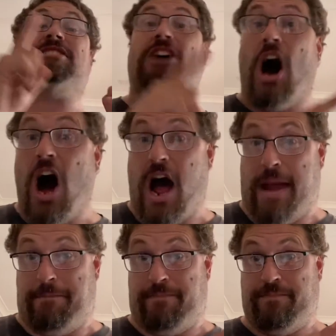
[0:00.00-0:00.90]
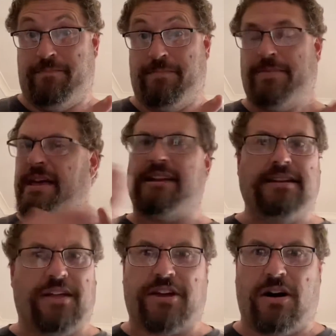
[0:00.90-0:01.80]
time. They did
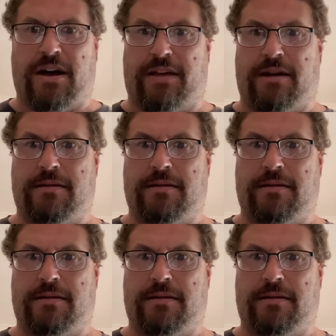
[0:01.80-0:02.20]
nothing either.